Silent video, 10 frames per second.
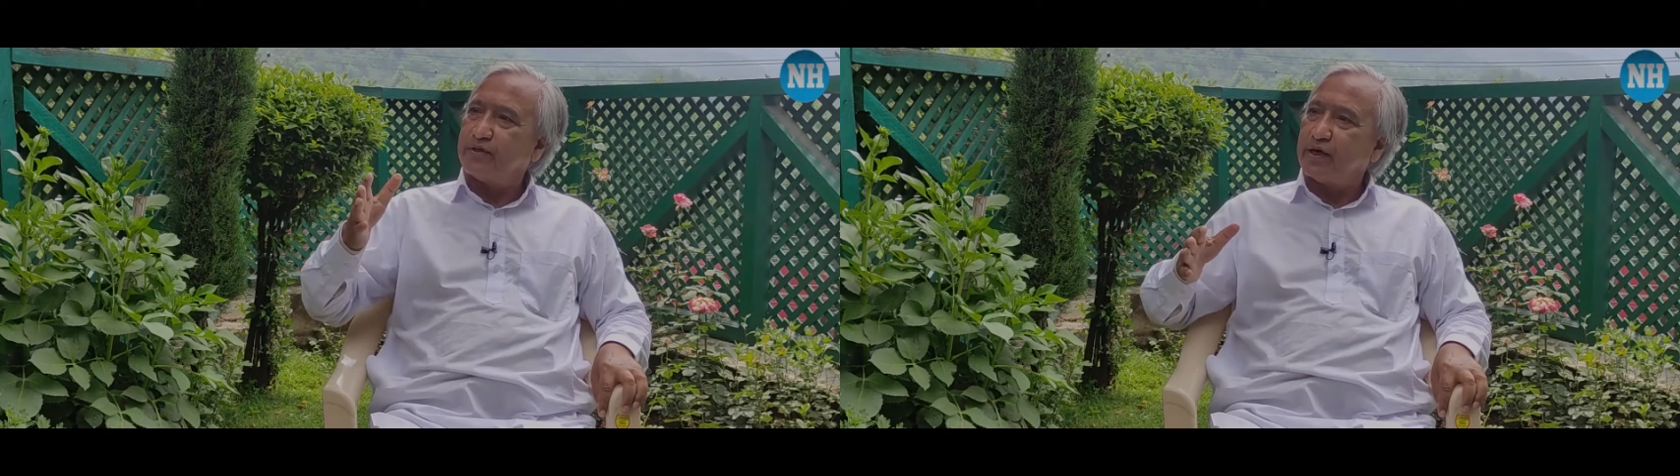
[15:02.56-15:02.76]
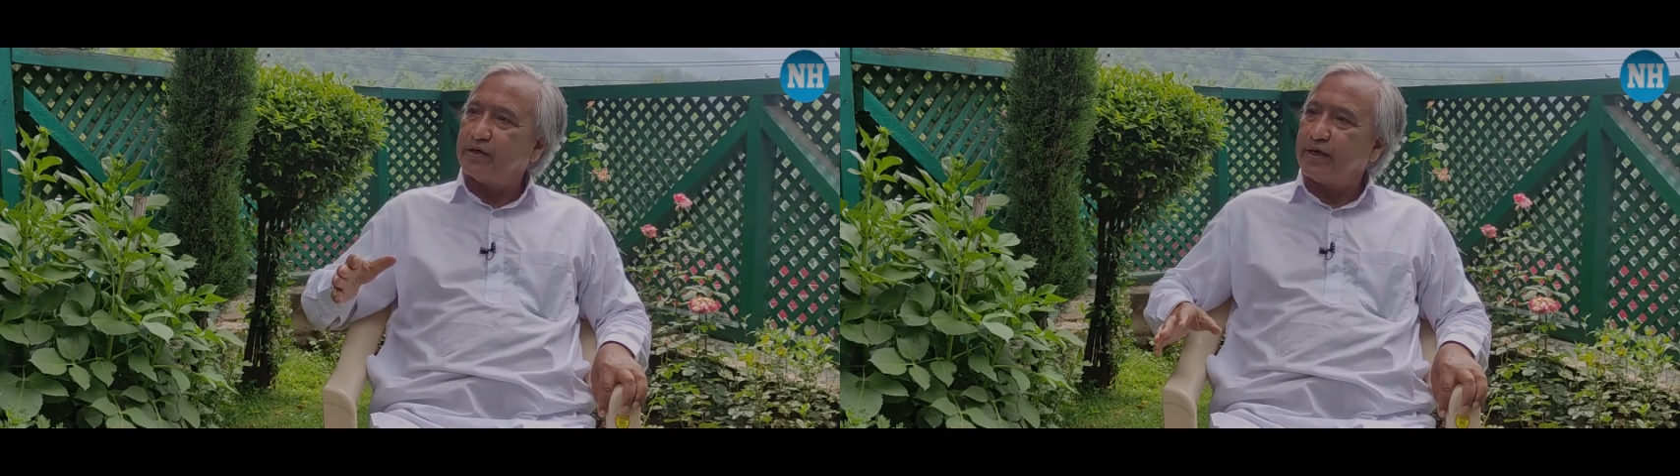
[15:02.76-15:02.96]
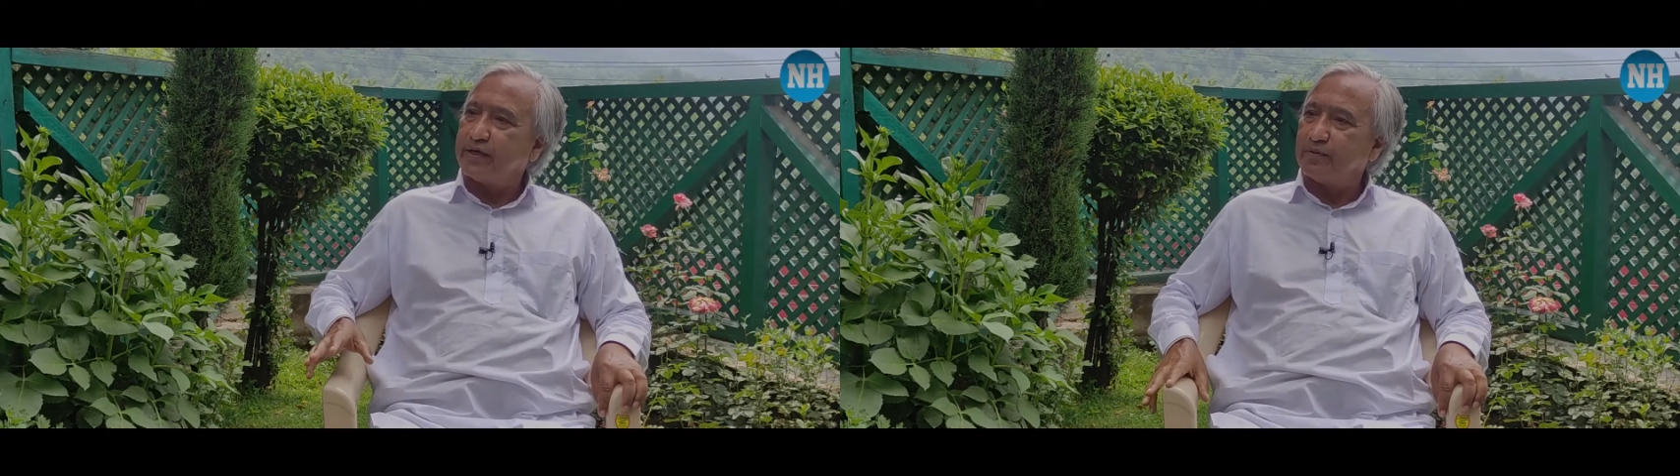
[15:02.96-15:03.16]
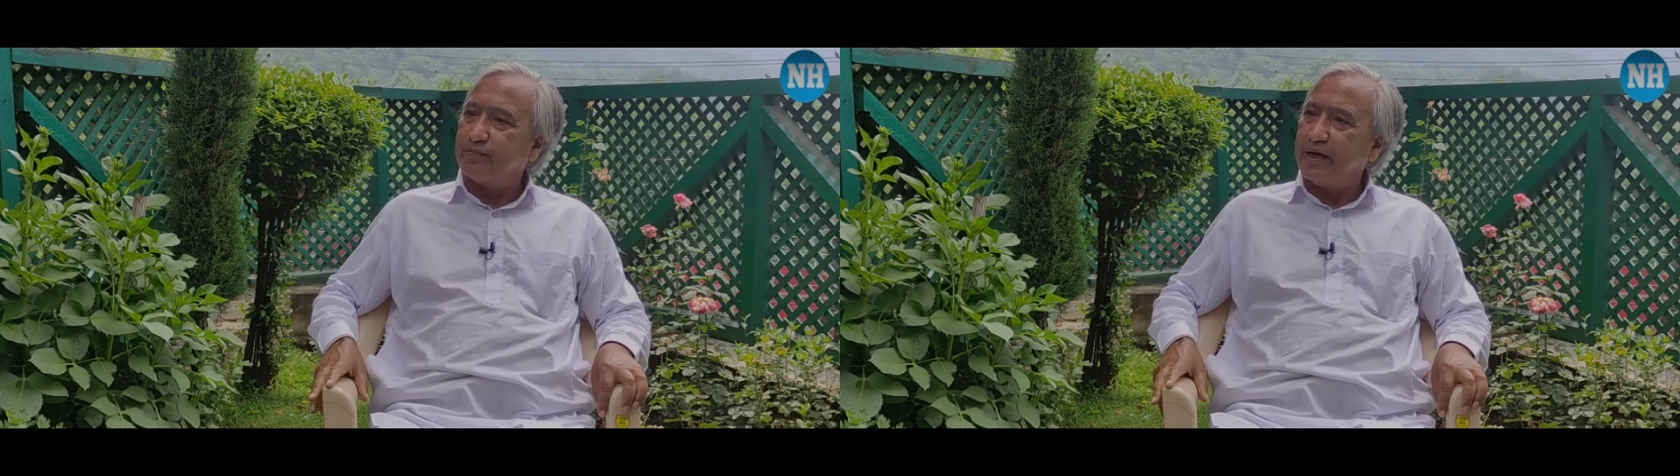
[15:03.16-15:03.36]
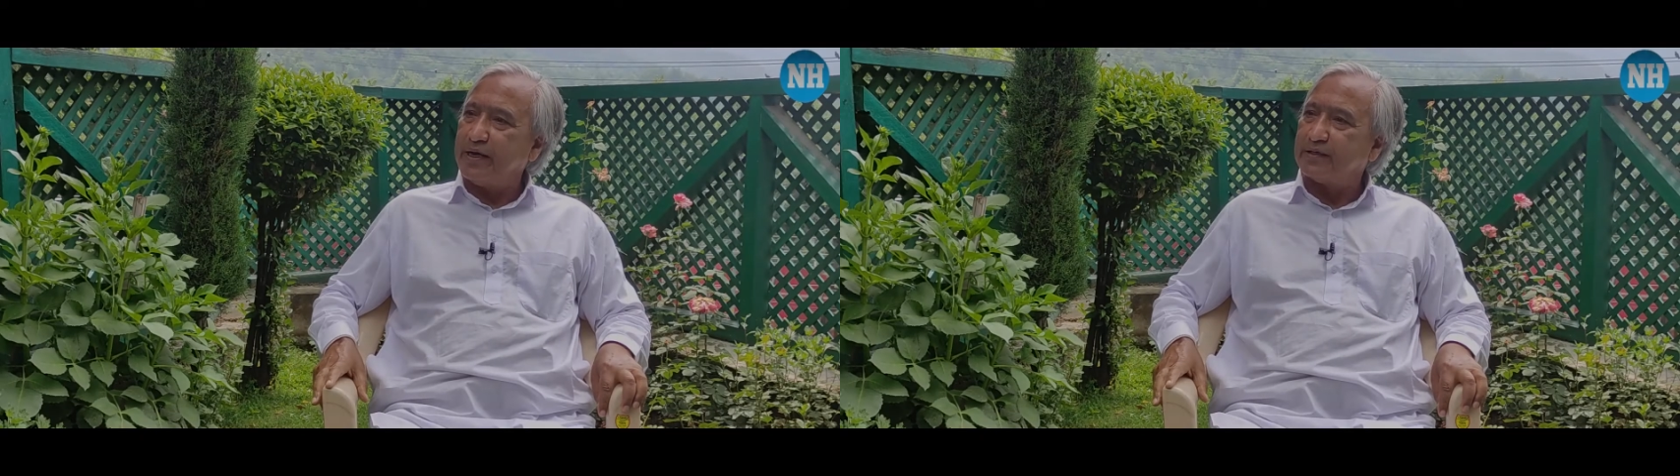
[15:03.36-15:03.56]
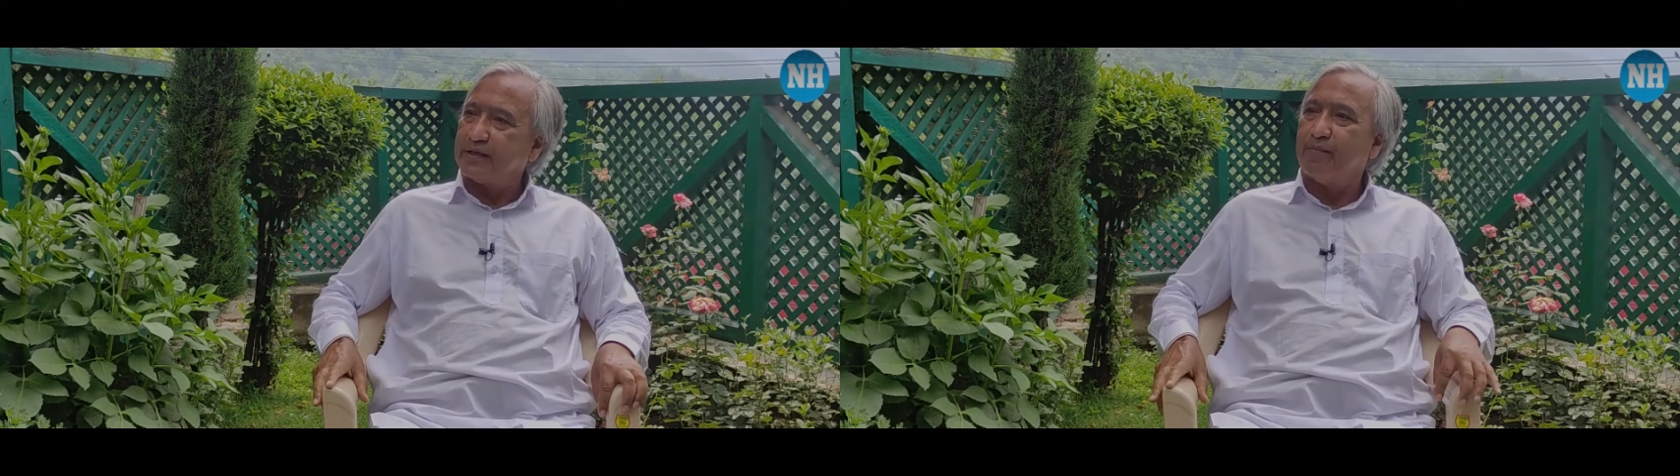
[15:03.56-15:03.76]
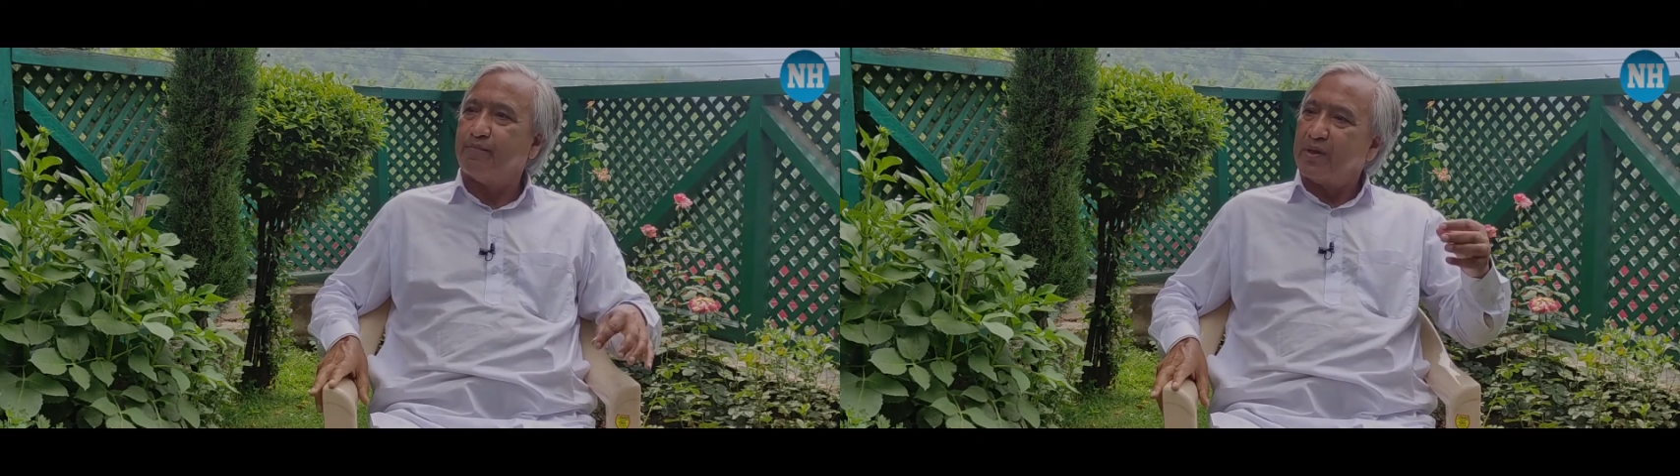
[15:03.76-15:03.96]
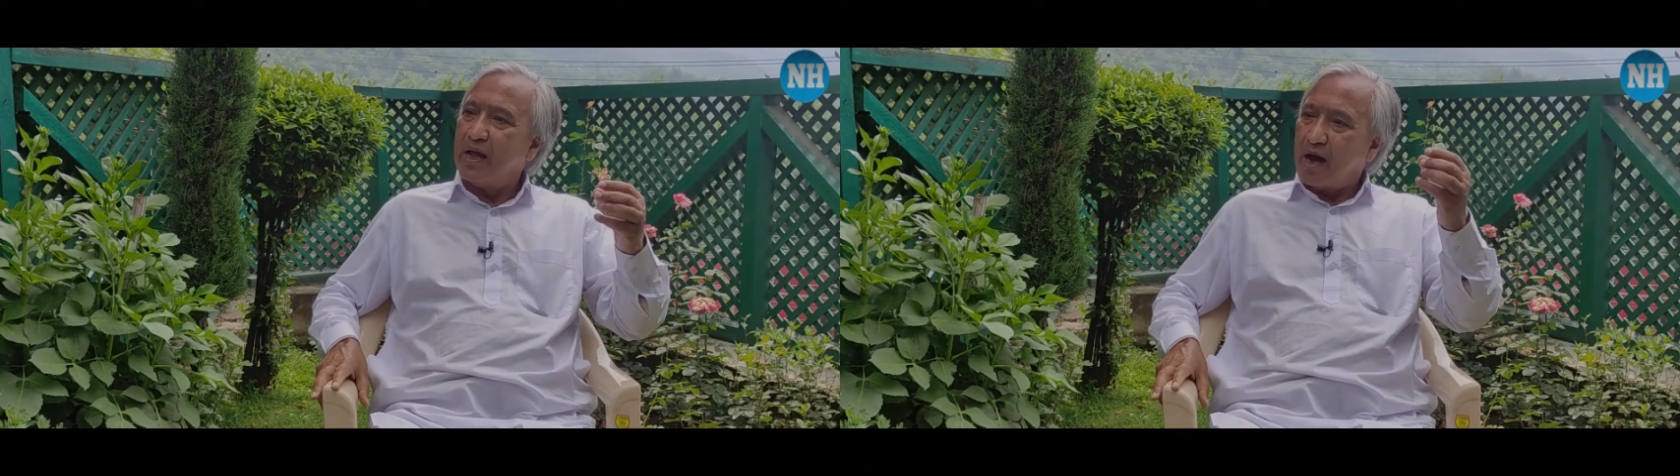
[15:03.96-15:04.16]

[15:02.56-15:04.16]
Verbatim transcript: which are taking place, some